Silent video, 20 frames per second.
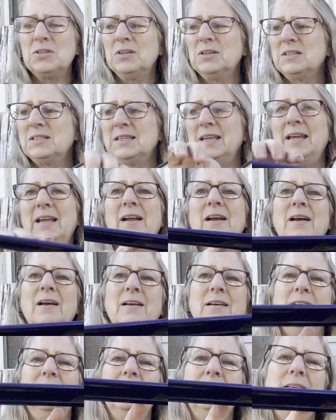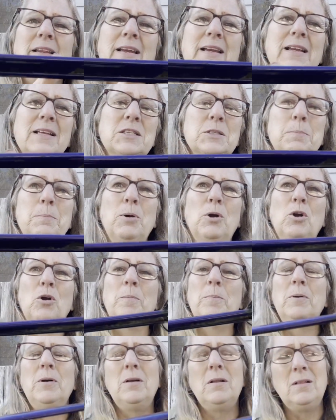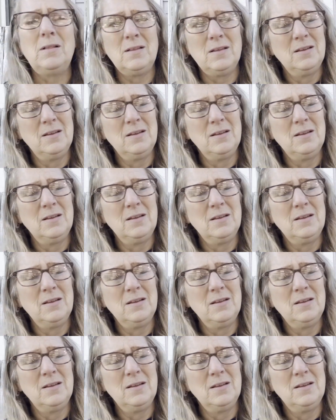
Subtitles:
looks like it's purple.